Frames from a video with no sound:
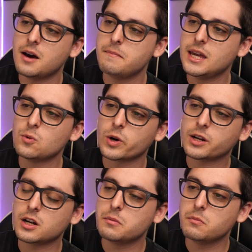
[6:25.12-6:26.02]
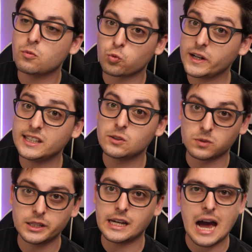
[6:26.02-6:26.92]
may work on a
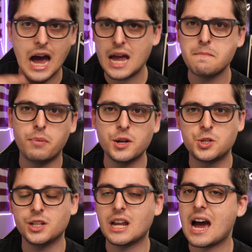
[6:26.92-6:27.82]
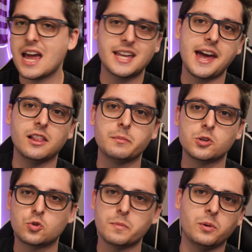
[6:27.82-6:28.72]
really high budget, high
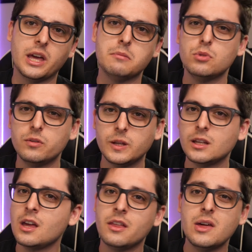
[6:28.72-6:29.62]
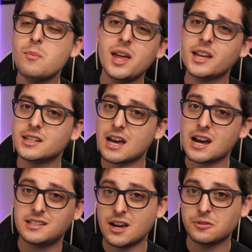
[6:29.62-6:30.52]
caliber AAA movie. They may get
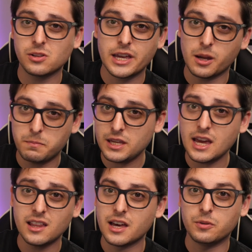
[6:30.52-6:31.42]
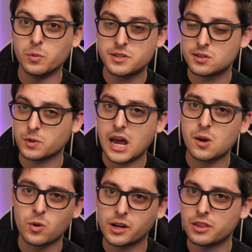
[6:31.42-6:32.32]
knocked down to like a PA level, which is what I
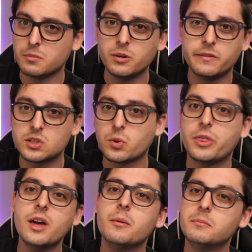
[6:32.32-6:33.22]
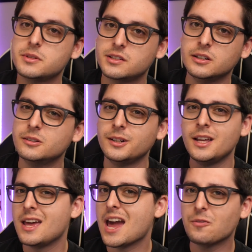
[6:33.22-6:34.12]
work on the movies with them. So
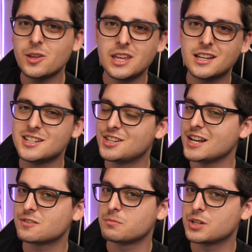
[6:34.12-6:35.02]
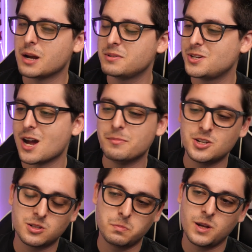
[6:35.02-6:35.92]
everything can change from job to job. It
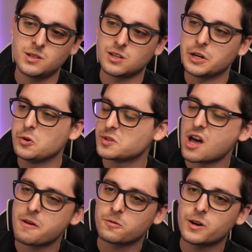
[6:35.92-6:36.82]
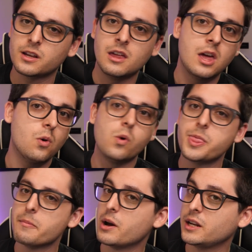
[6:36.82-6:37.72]
just depends on who's offering, what
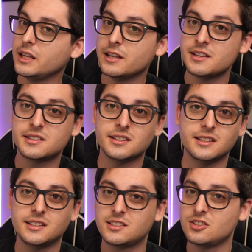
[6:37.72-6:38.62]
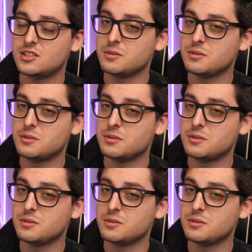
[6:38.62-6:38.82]
the money is. It just